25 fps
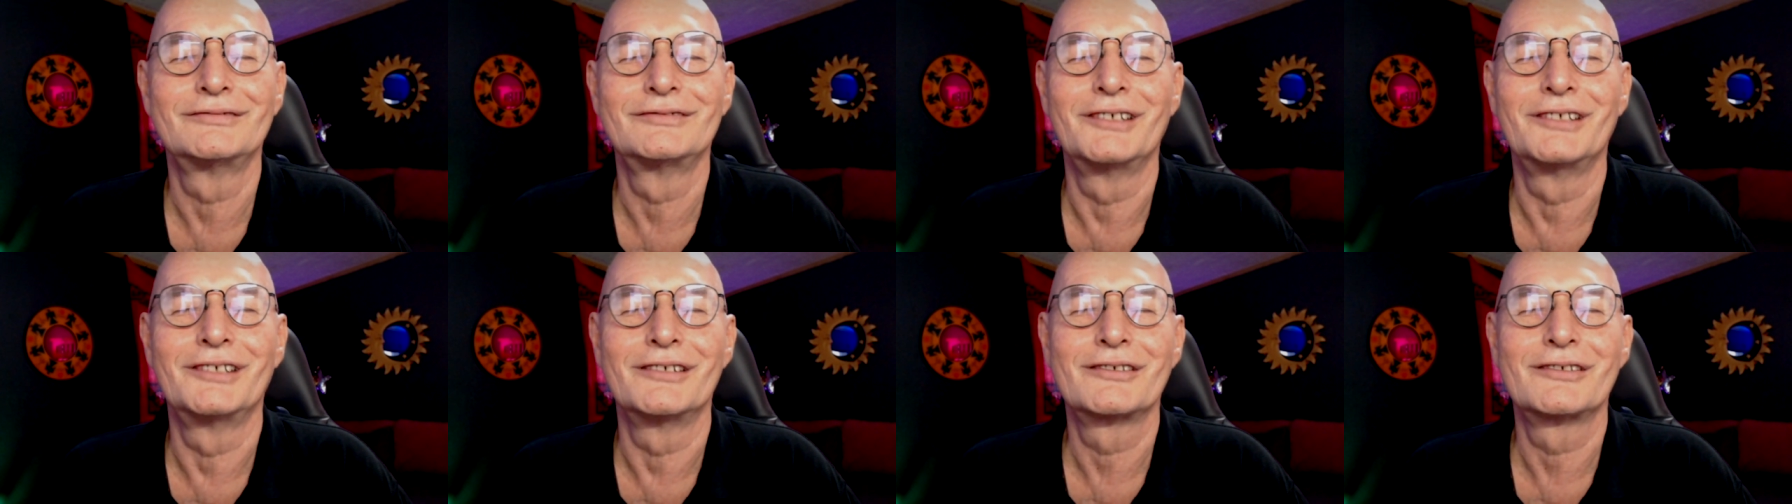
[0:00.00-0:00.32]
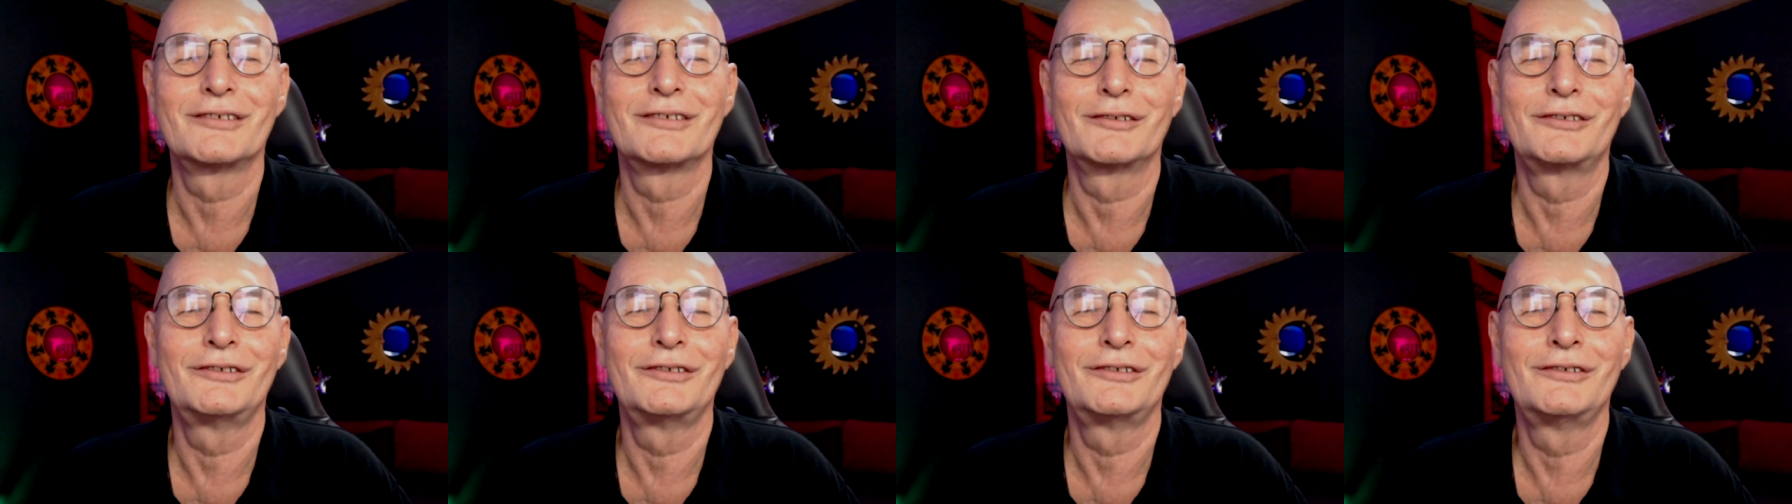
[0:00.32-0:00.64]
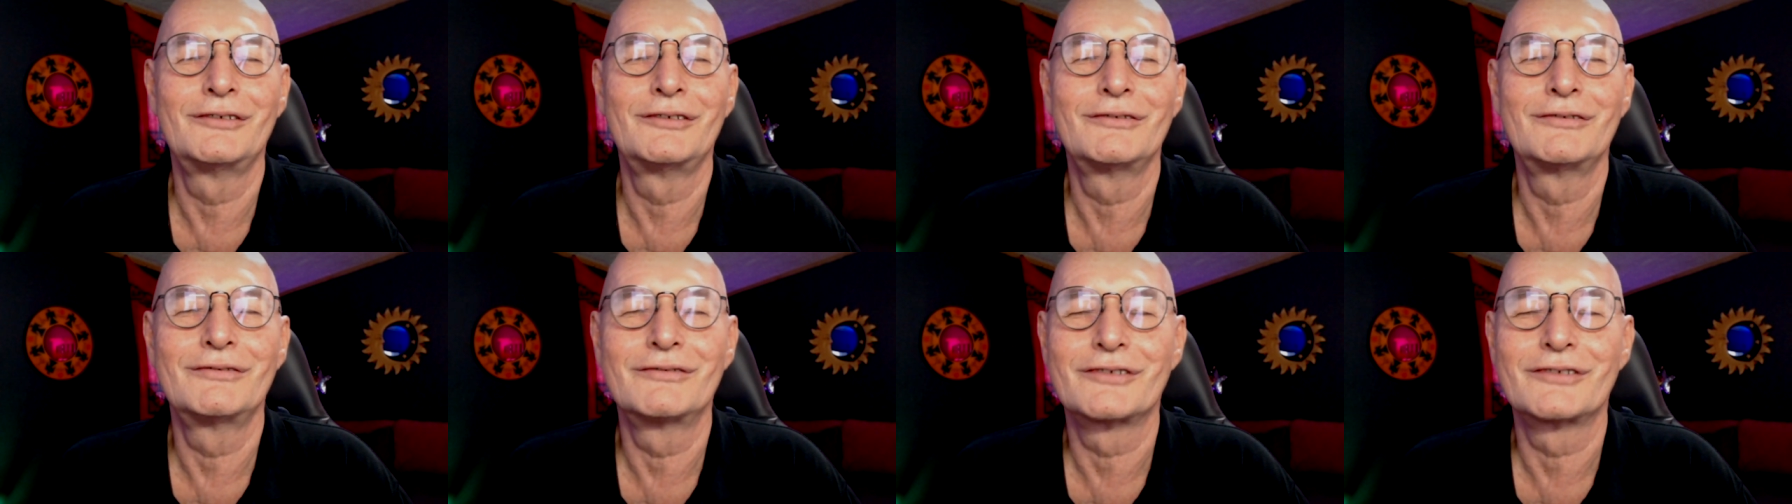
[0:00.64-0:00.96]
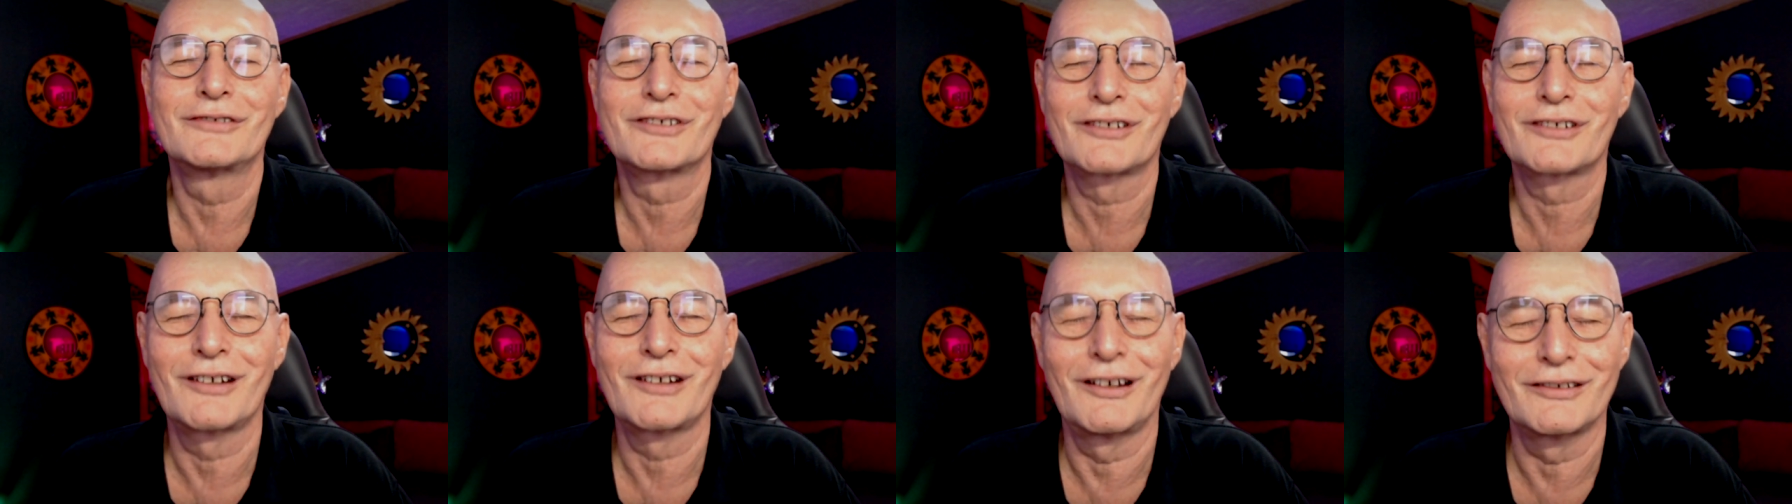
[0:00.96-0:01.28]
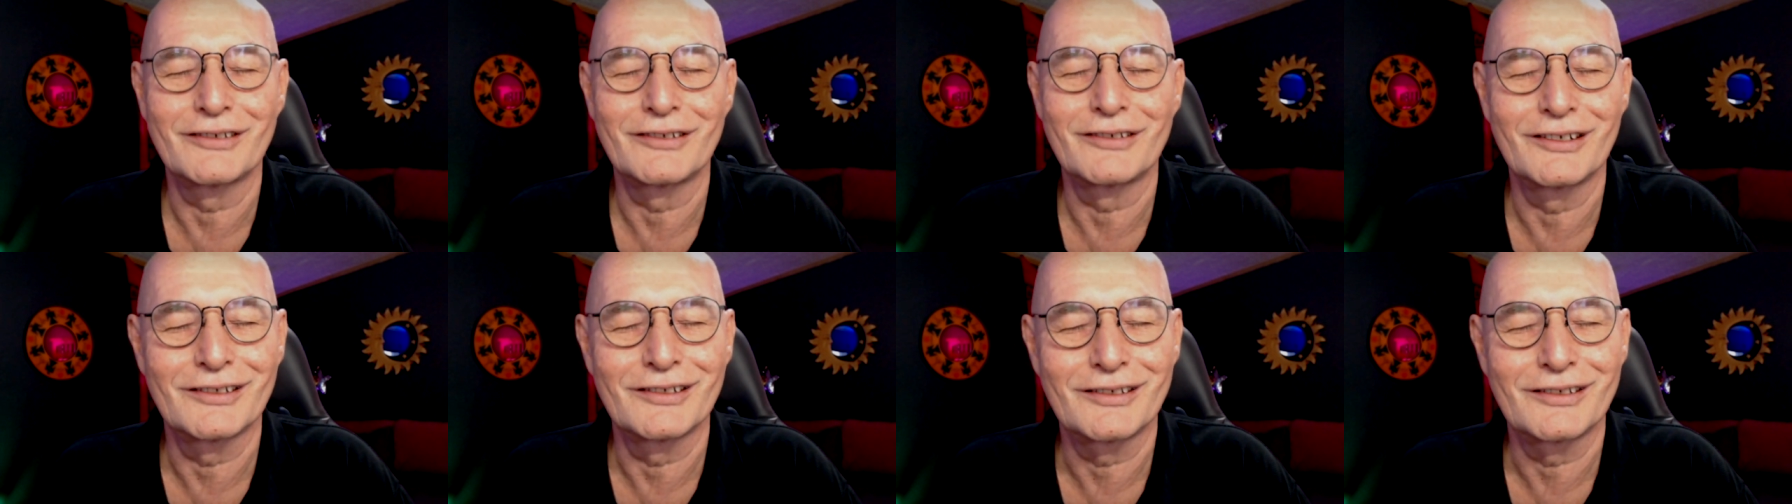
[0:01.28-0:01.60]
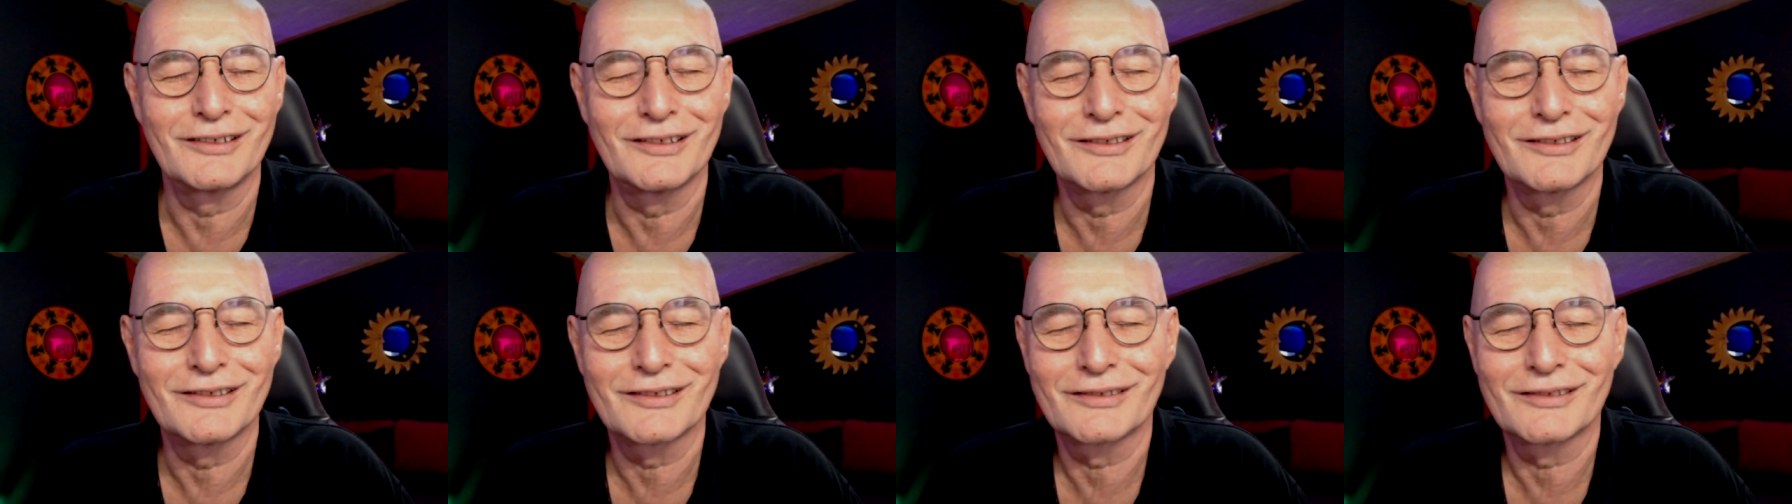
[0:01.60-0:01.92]
it's a huge
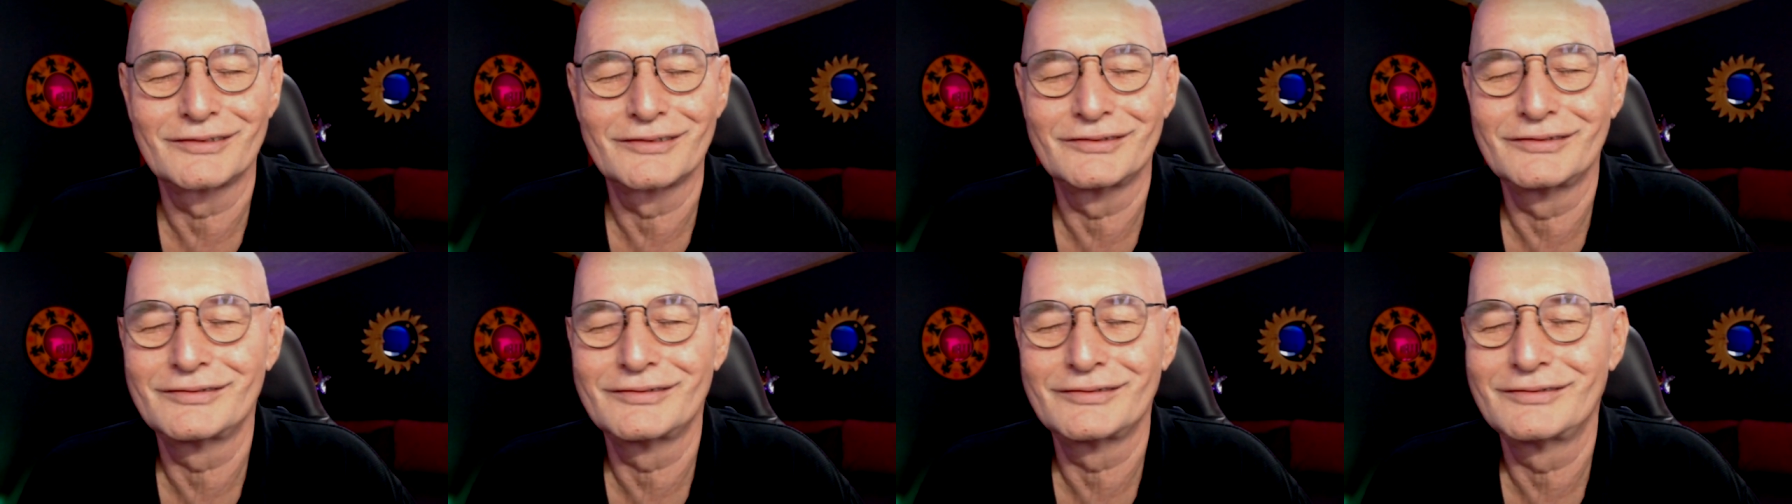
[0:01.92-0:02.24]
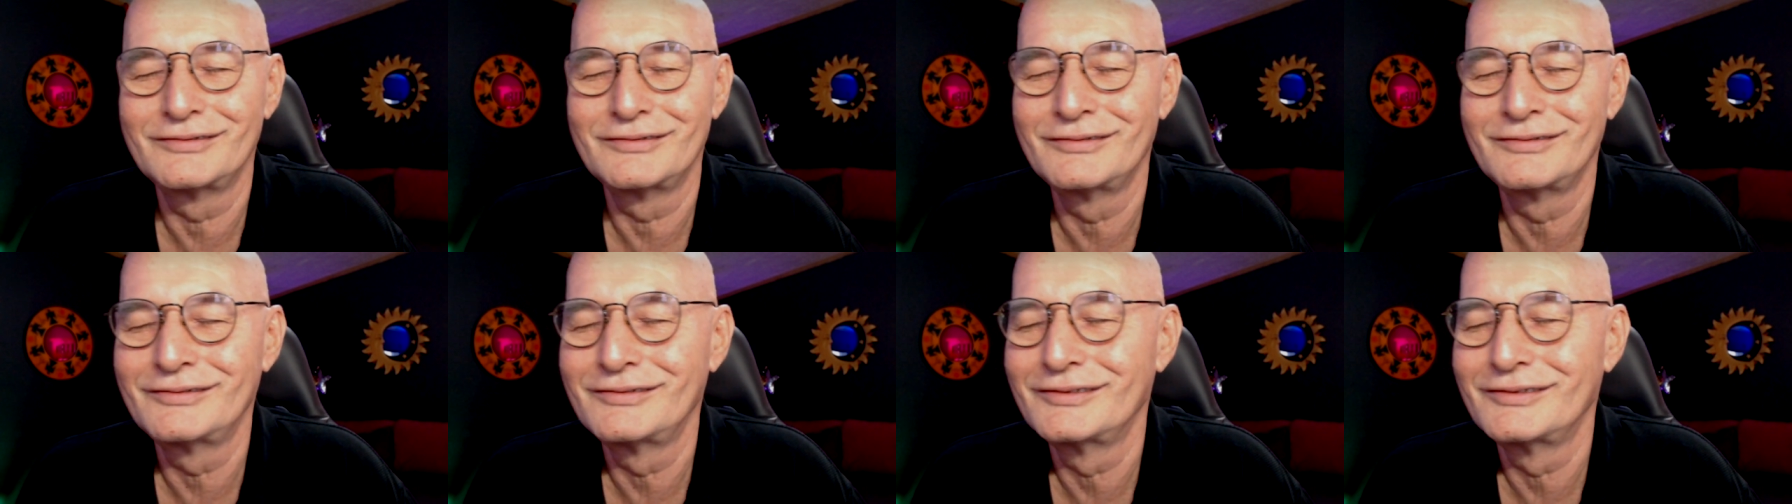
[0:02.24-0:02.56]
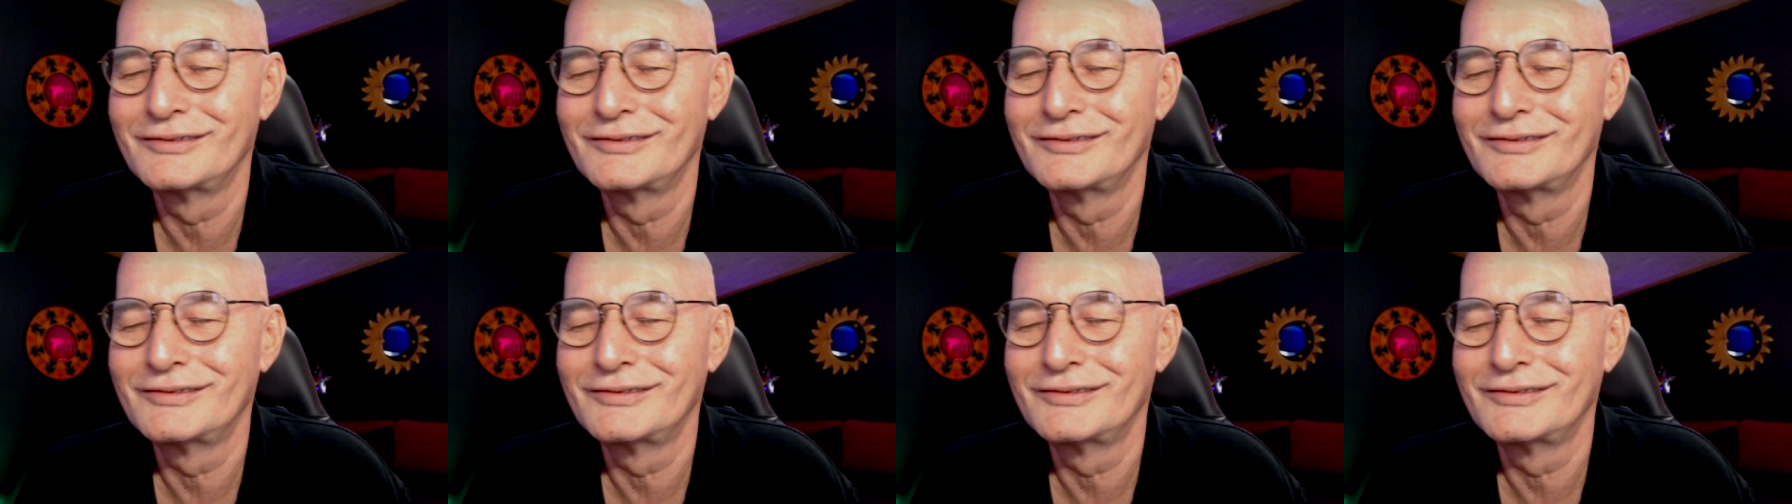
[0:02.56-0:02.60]
consciousness. Mm -hmm.